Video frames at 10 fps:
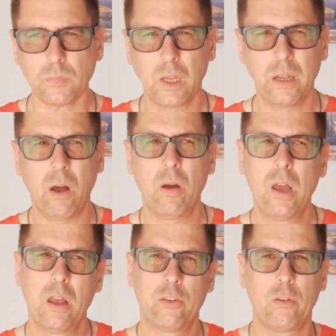you know,
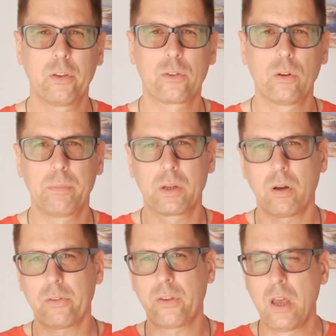it's always good,
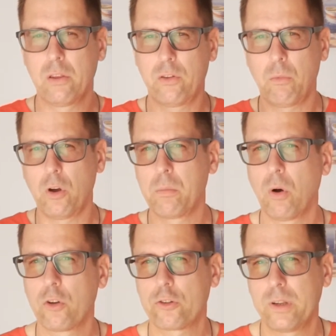because the more
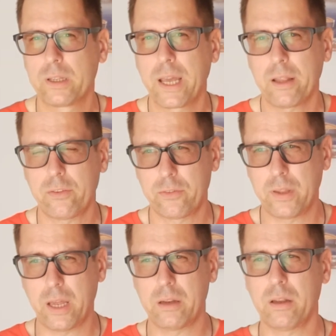emotional it gets,
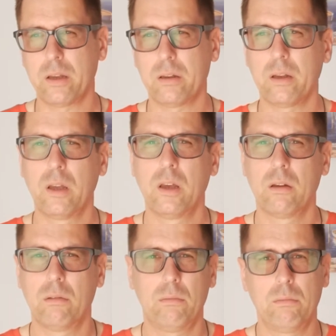then
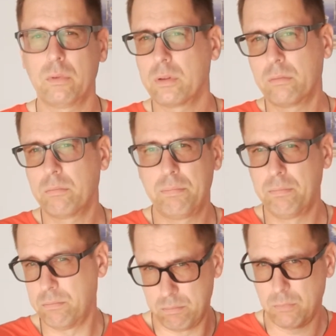
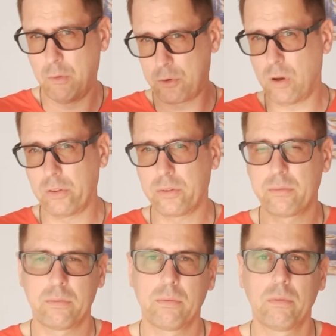of course,
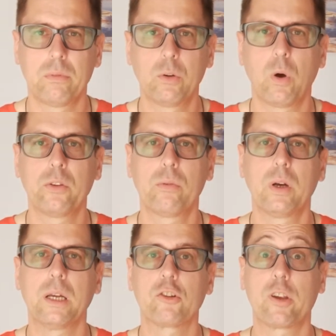you want
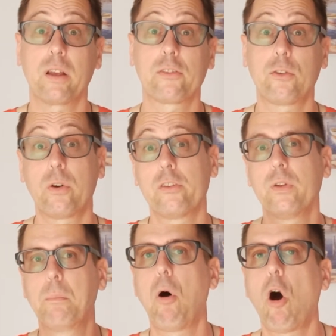to share stories
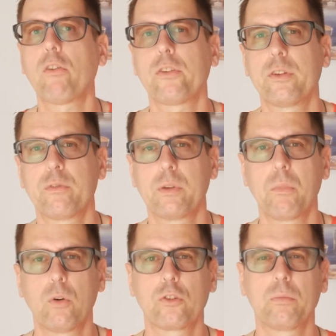with positive
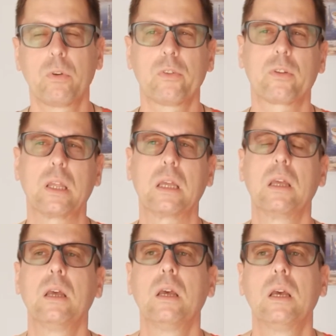emotion mostly.
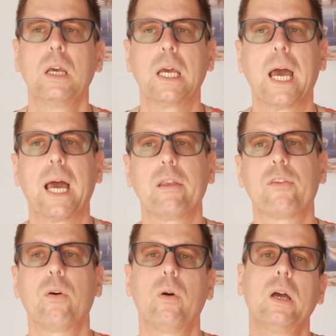
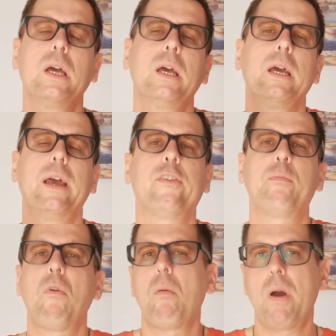So
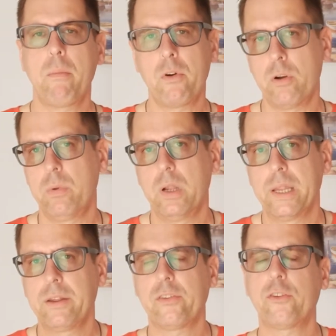it's more memorable.
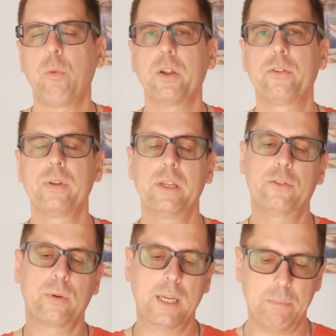And this is what you need
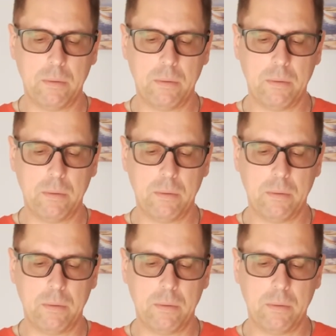to keep